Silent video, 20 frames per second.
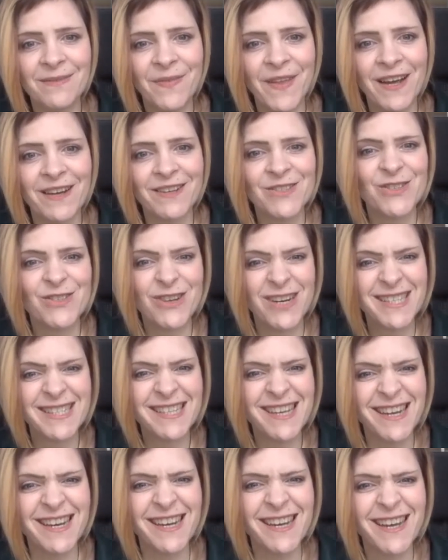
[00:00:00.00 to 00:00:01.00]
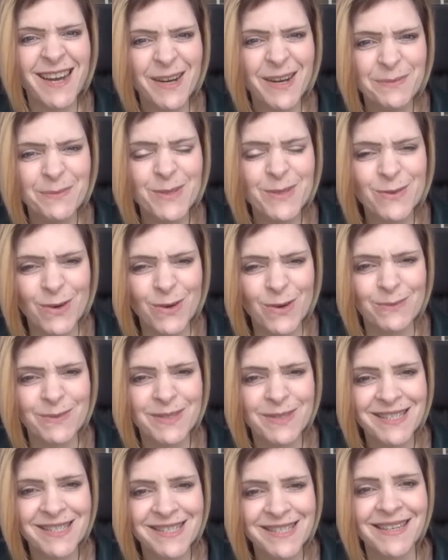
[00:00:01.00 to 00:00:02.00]
stress kind of comes from,
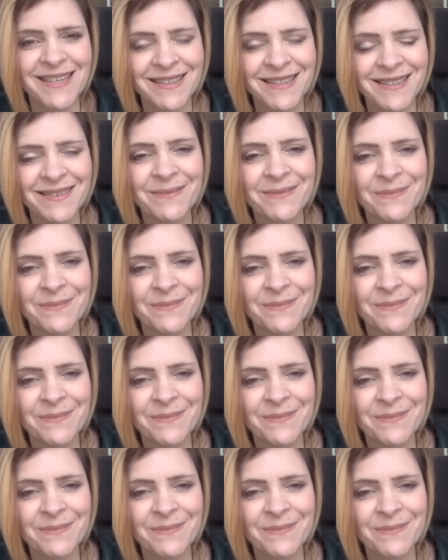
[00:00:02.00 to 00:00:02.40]
doesn't it?